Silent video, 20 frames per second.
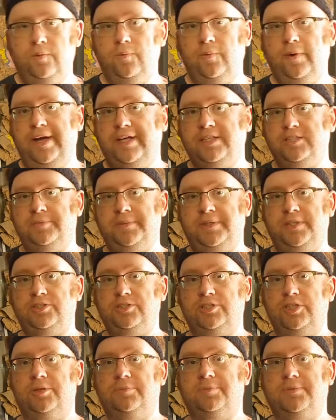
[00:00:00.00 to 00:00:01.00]
way to be
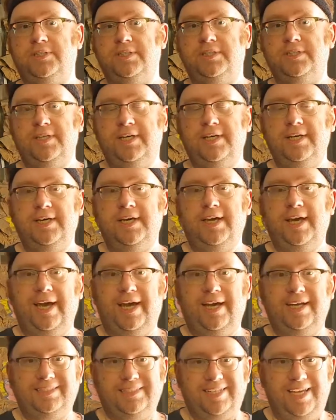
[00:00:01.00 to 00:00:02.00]
interpreted
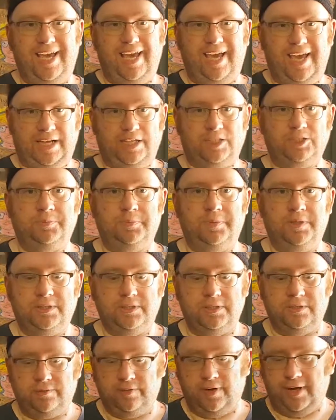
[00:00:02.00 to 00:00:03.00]
as
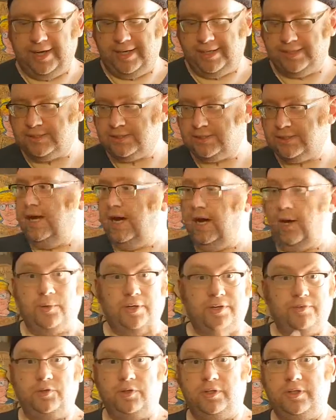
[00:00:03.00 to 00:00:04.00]
expert advice. I'll
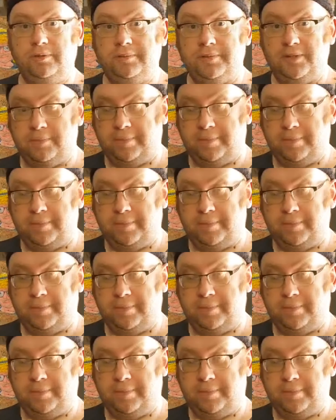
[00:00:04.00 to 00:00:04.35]
give you a little bit of